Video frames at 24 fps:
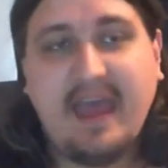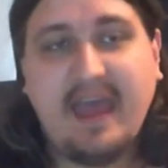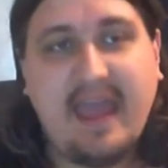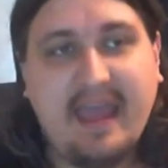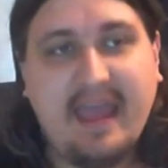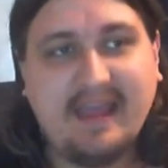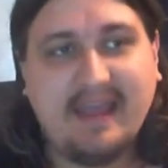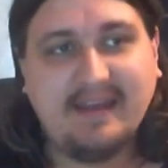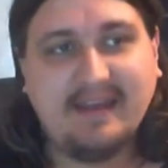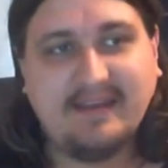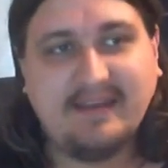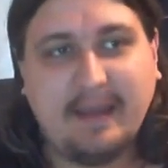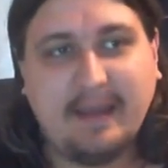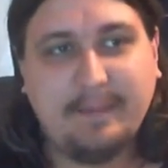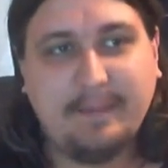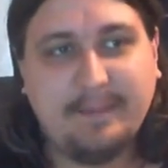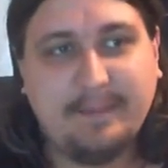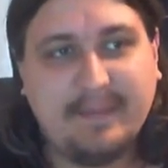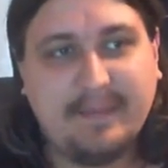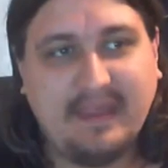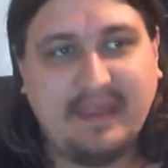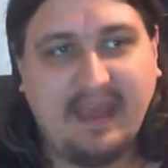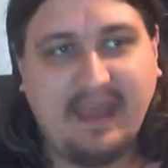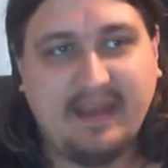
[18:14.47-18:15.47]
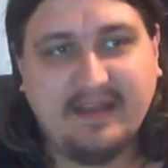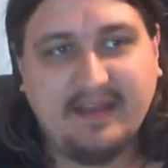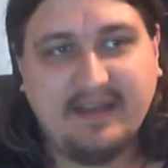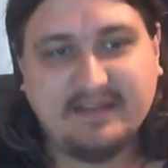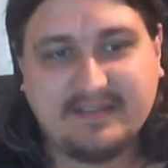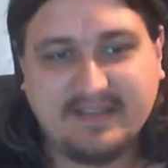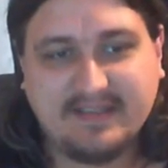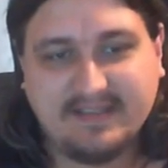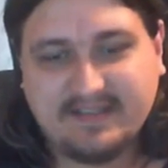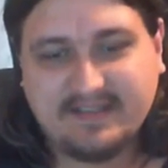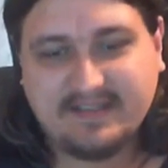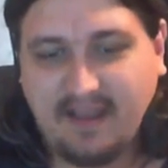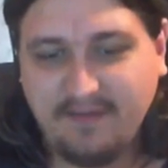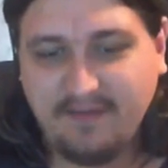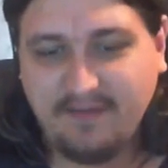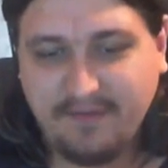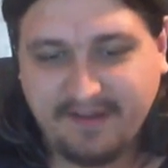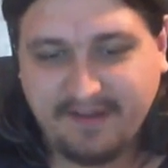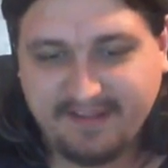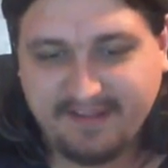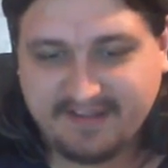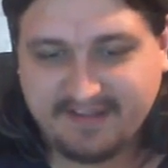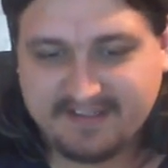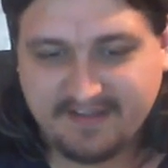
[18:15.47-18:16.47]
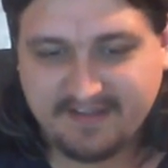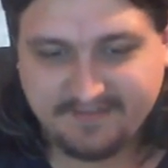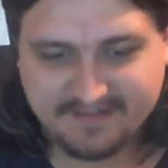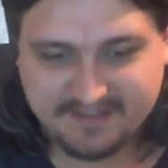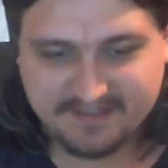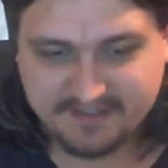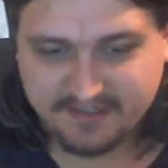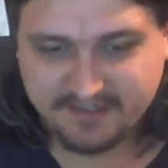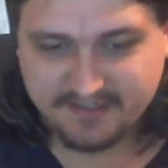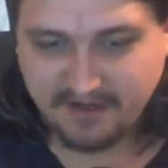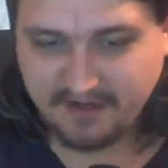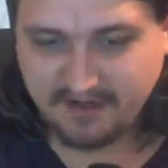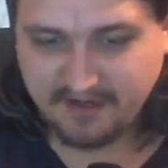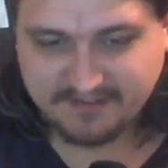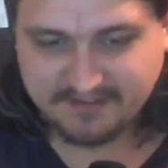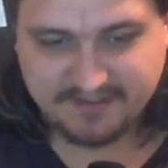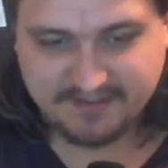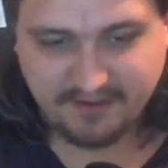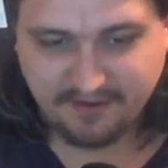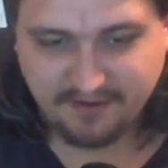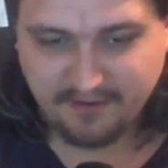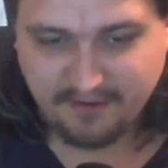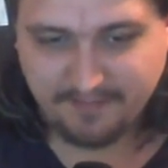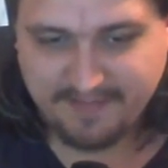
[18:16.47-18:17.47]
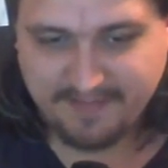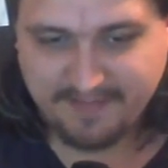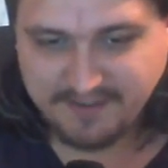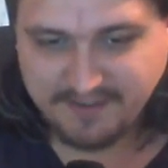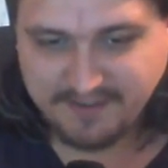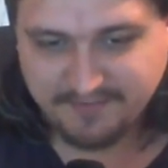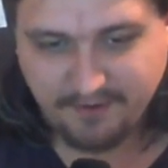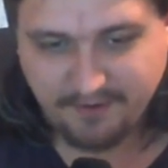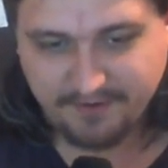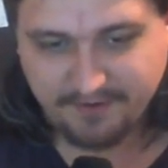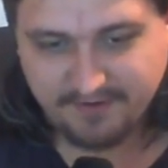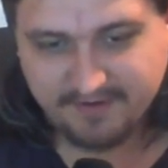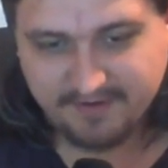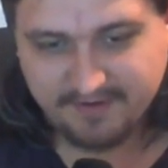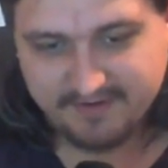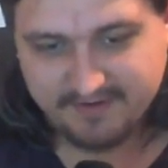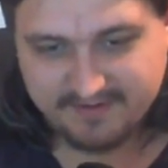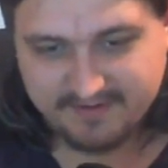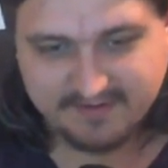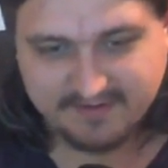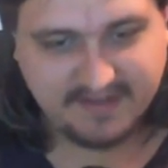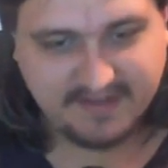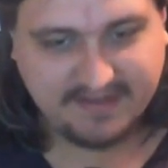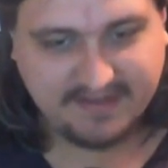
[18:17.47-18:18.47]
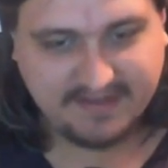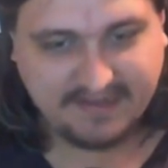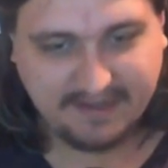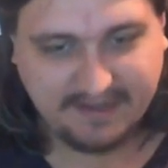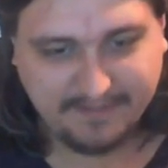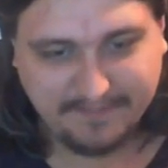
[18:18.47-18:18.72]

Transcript: And it's I wear that stuff as a total badge of honor. So yep.